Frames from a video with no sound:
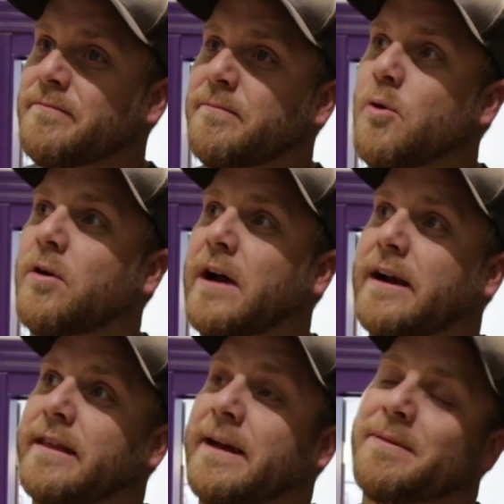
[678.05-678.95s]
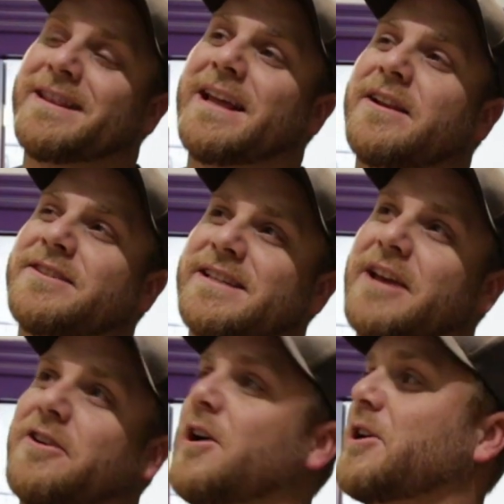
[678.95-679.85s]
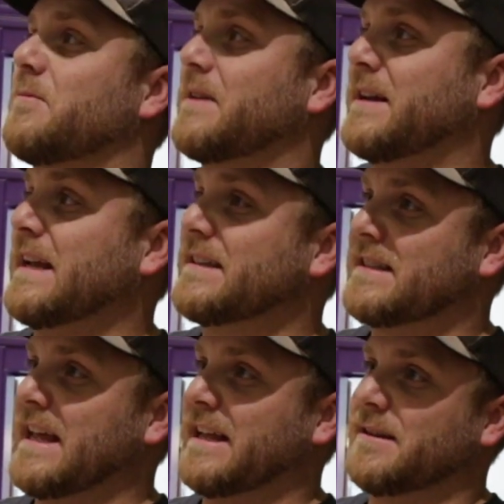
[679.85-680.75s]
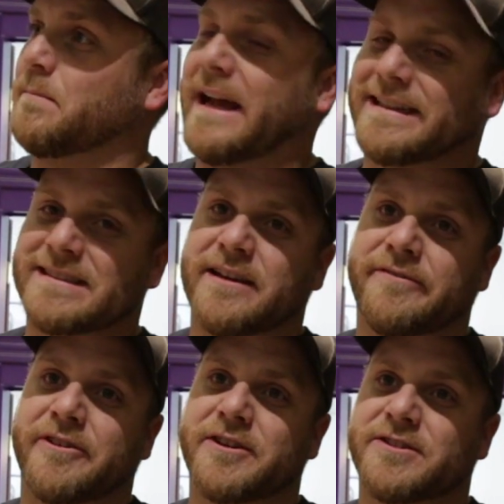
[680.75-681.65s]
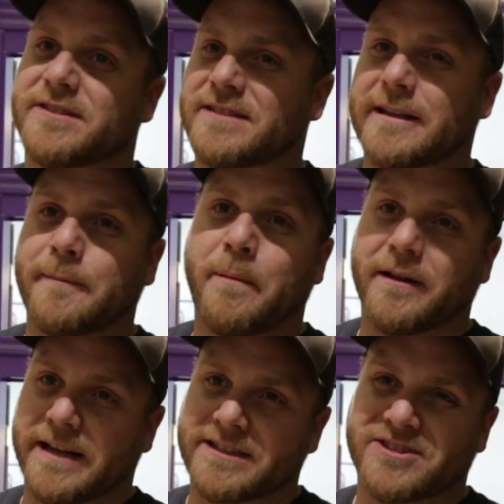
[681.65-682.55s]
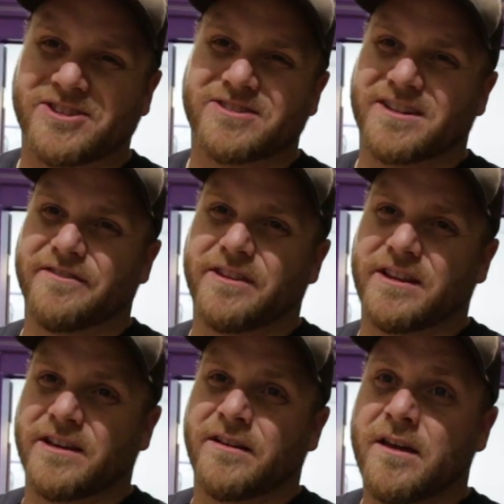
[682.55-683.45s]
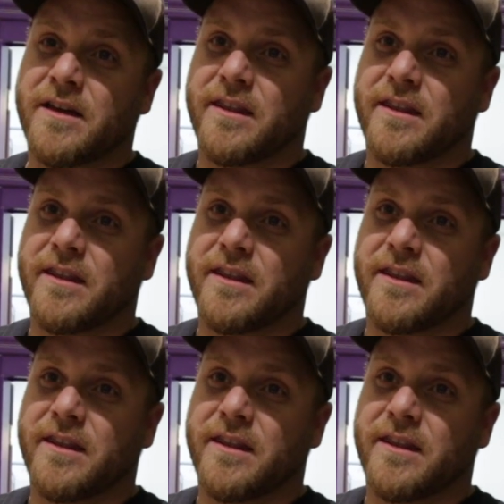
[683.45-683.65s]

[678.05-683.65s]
more out of that. But then there's the other argument is that the plasticky finishes, like the polyesters and everything,